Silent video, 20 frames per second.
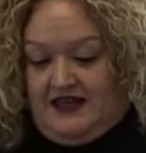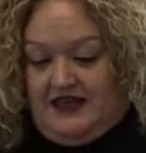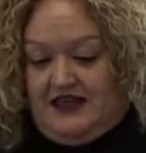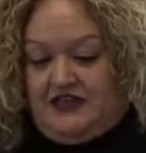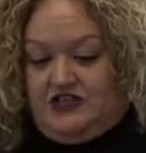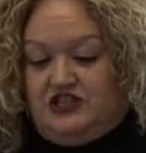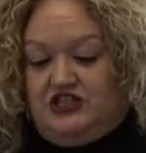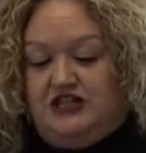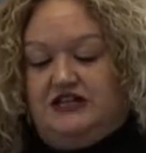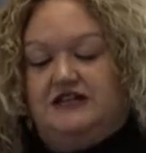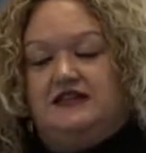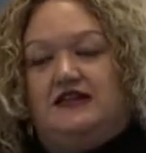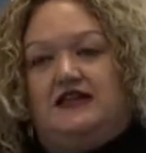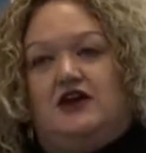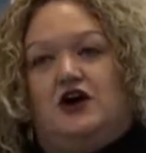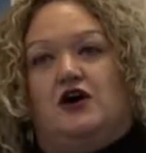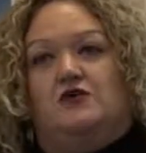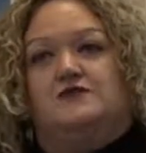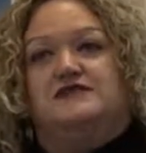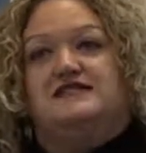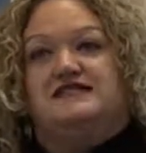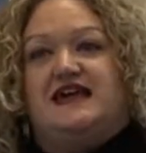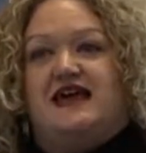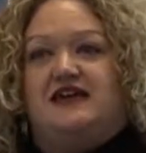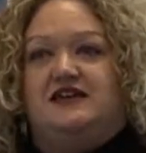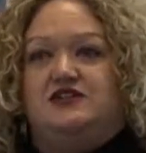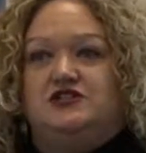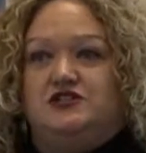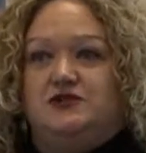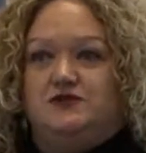in Chile, I was
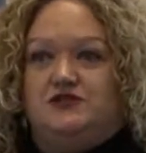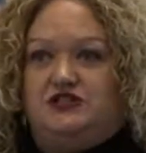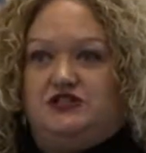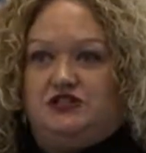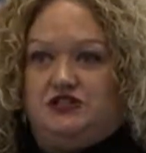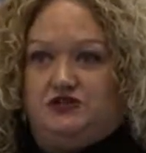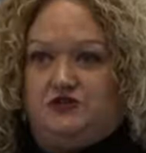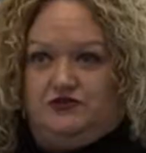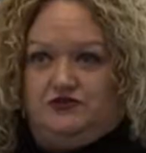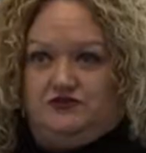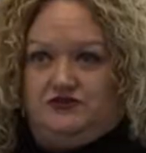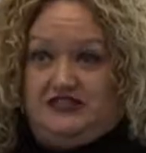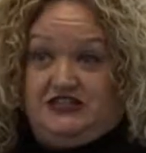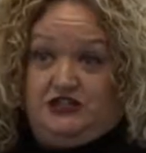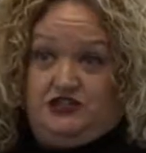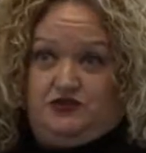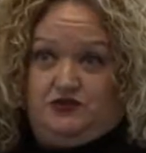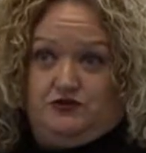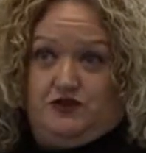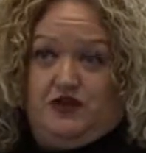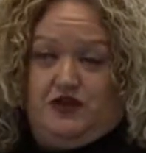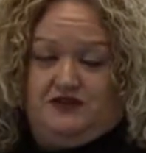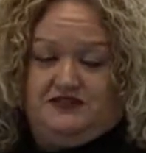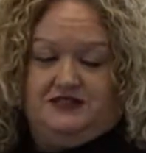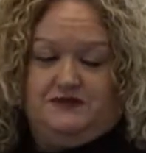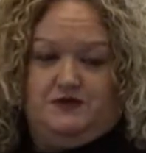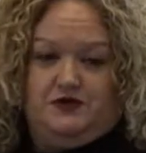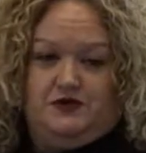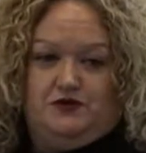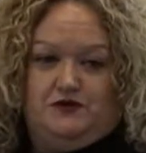taken to a digital
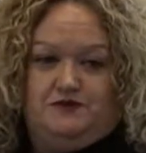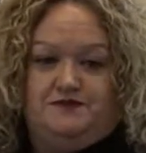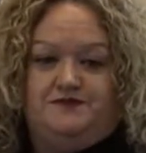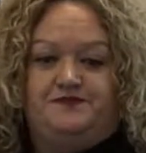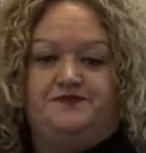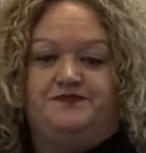hospital.